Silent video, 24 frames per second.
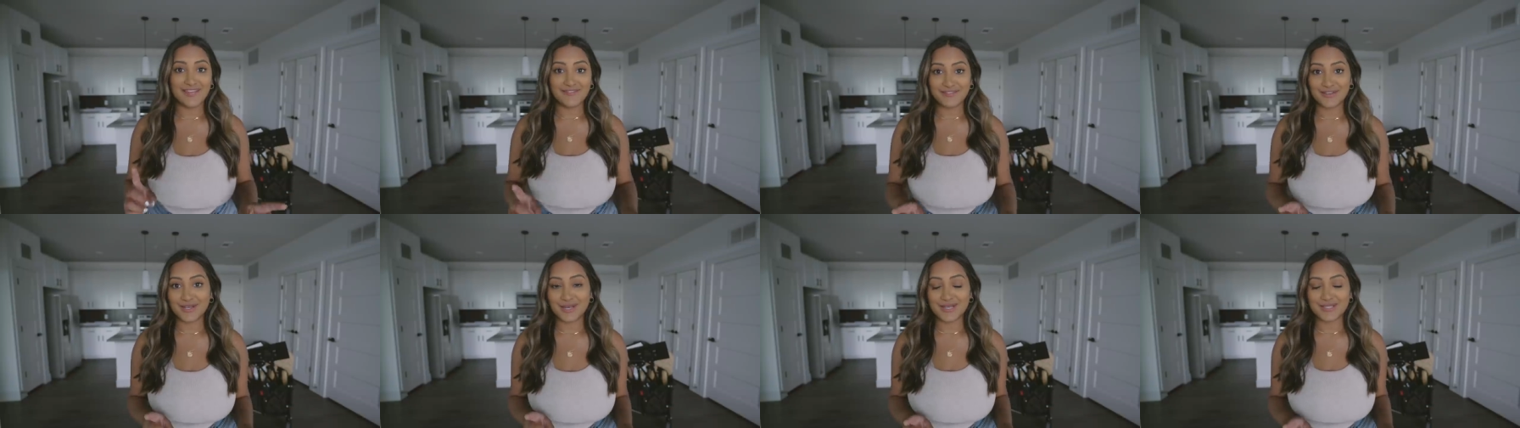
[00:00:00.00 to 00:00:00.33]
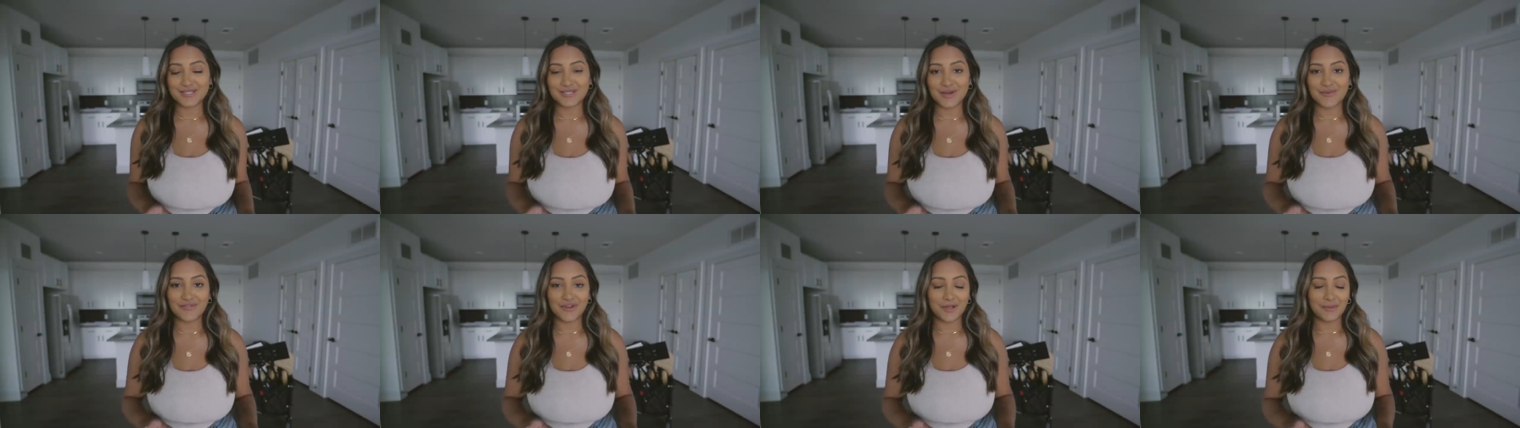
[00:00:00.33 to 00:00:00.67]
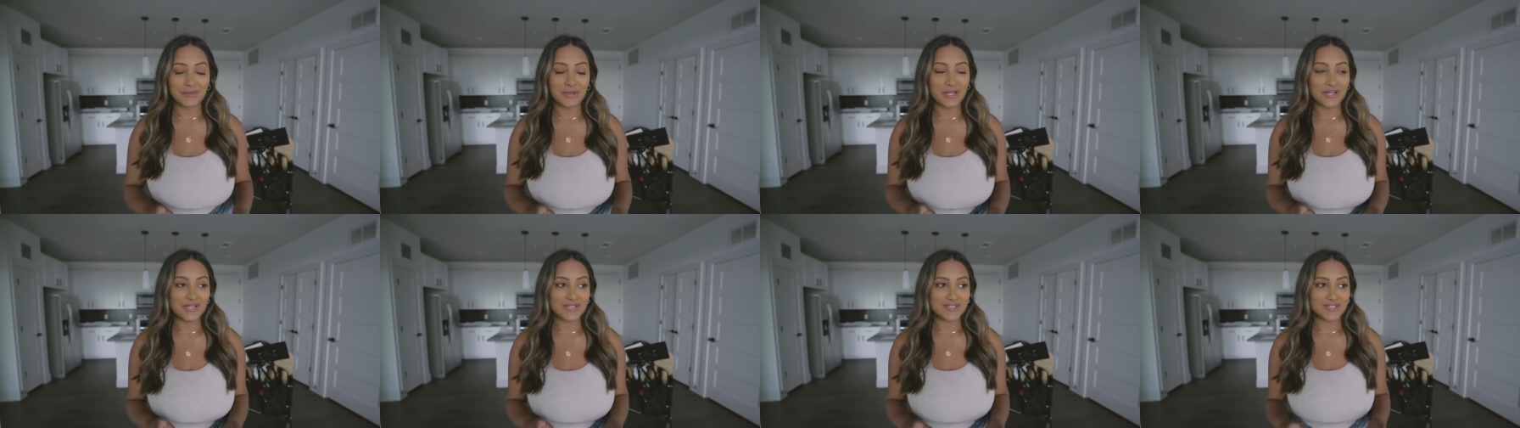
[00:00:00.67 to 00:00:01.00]
If you guys don't
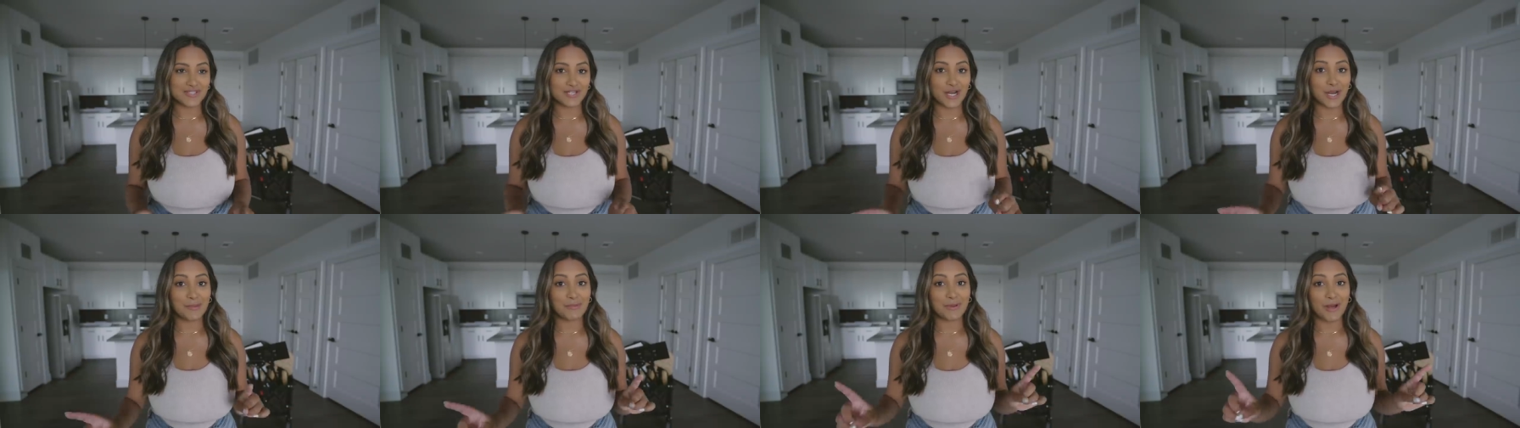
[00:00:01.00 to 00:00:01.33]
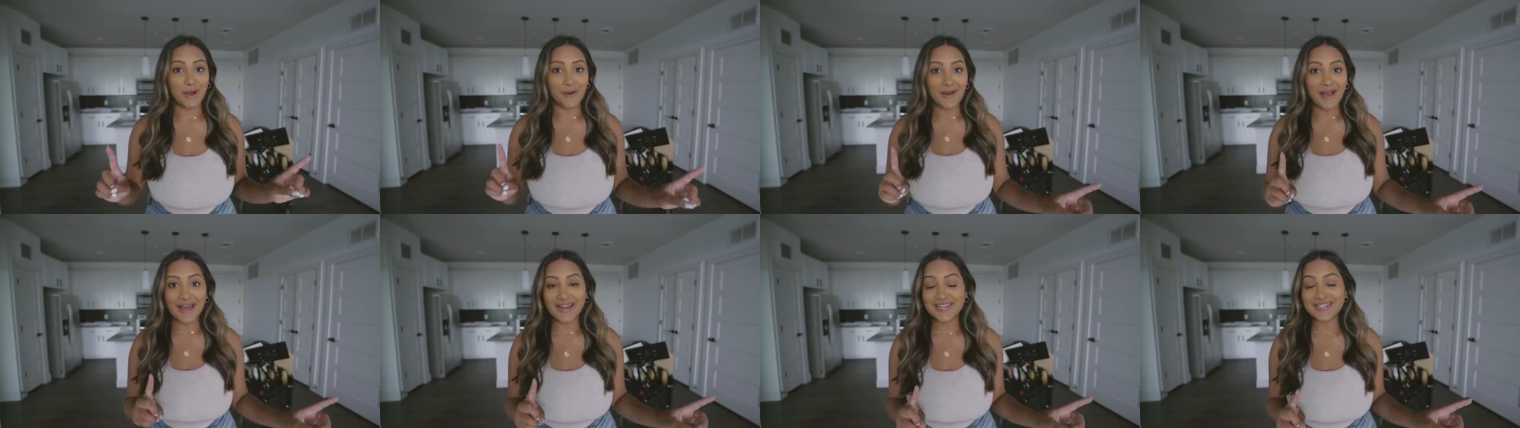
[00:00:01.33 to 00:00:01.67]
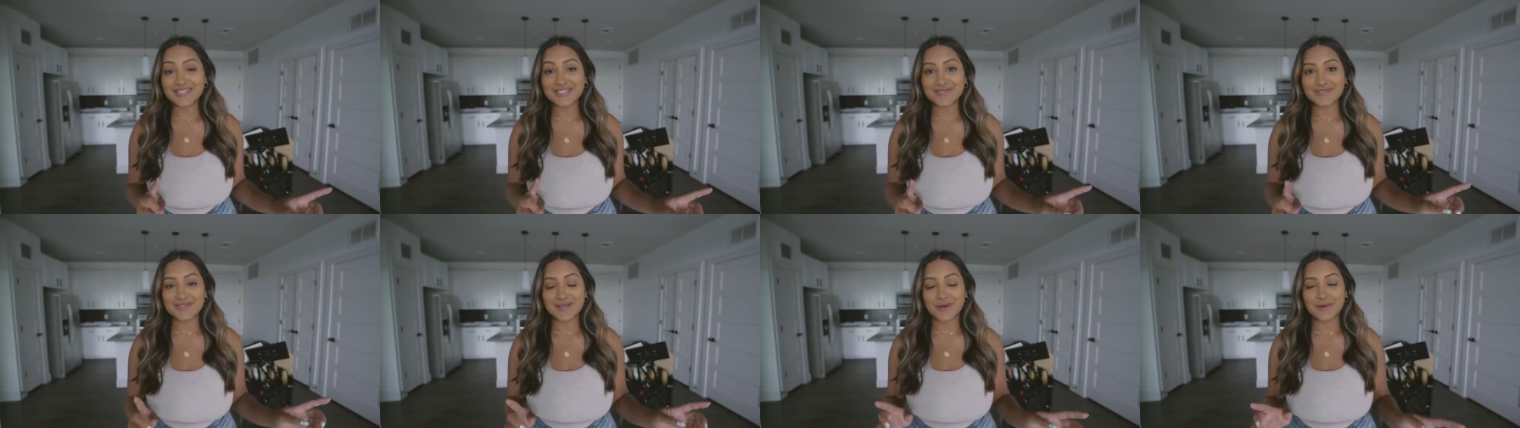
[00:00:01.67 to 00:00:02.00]
follow me on Instagram, go ahead
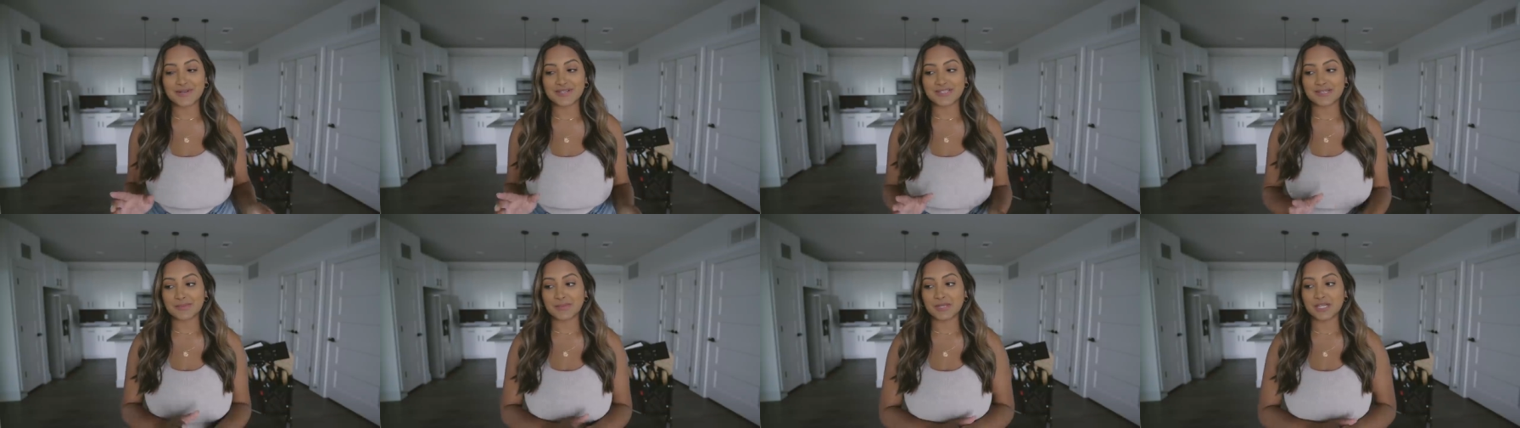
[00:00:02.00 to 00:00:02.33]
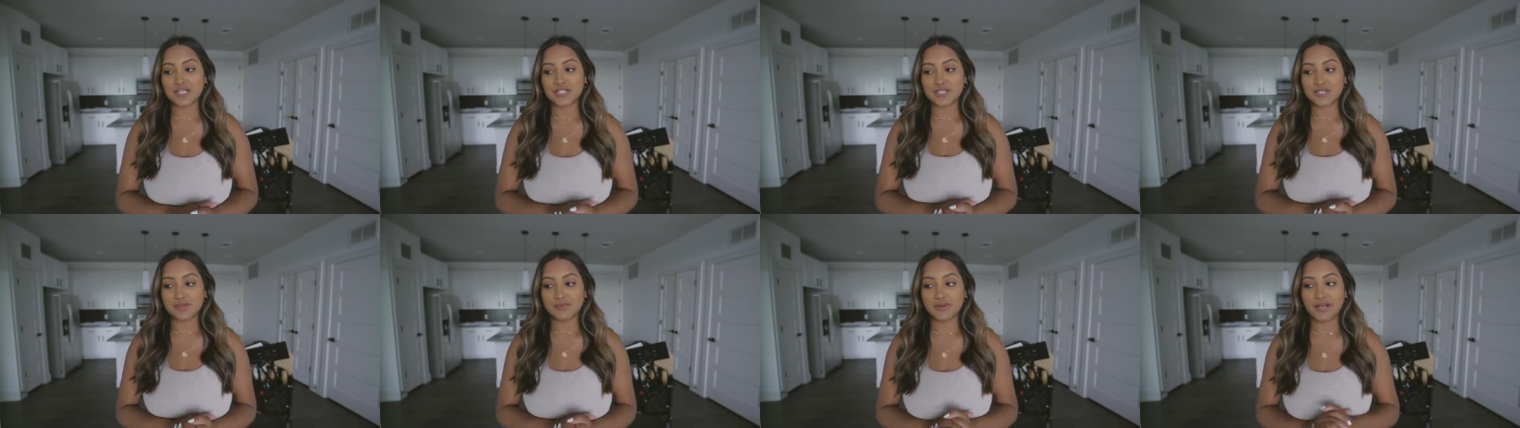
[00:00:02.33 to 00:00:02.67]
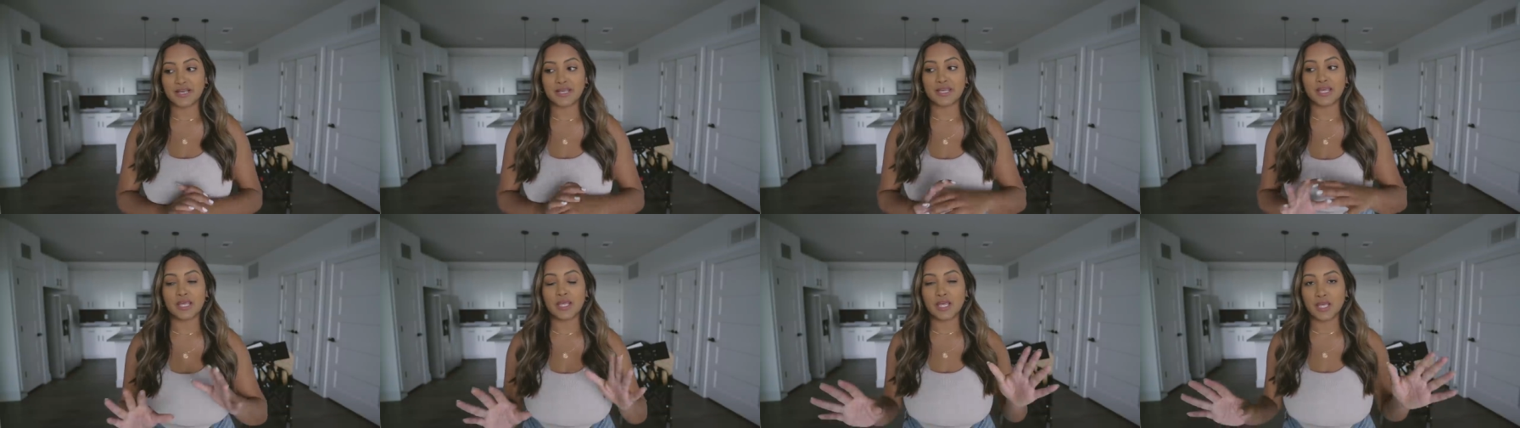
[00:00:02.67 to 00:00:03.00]
and do so because I'm going to do
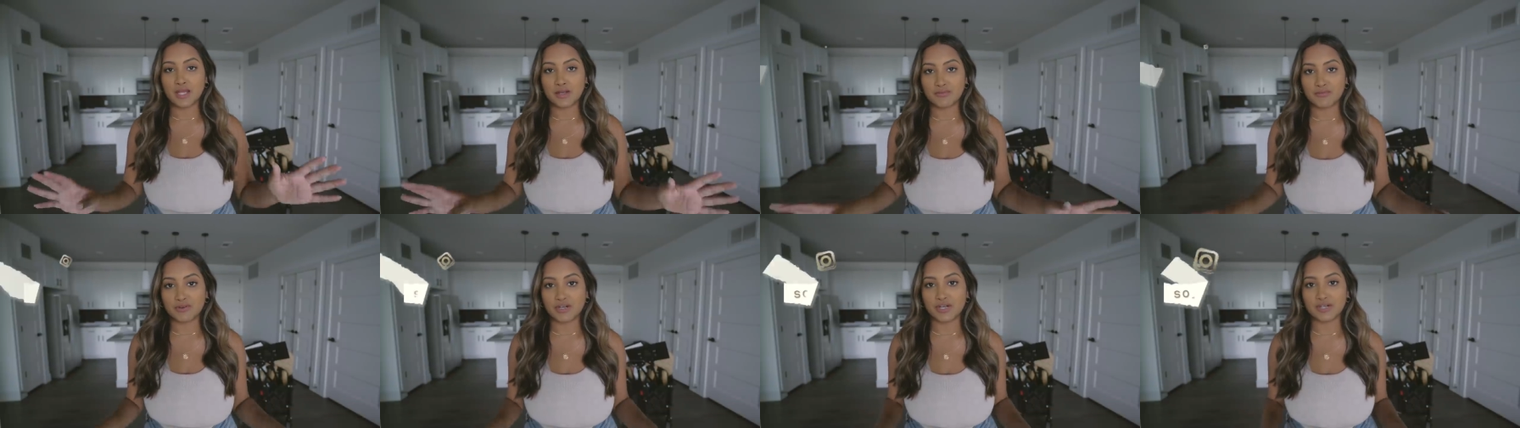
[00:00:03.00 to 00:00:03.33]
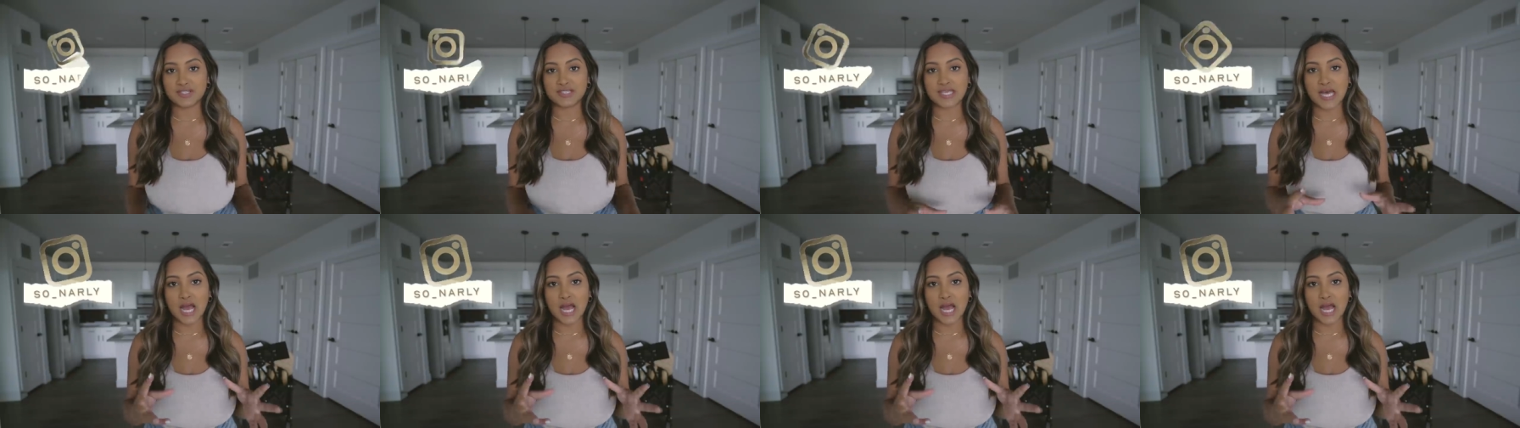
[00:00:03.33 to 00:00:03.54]
like in real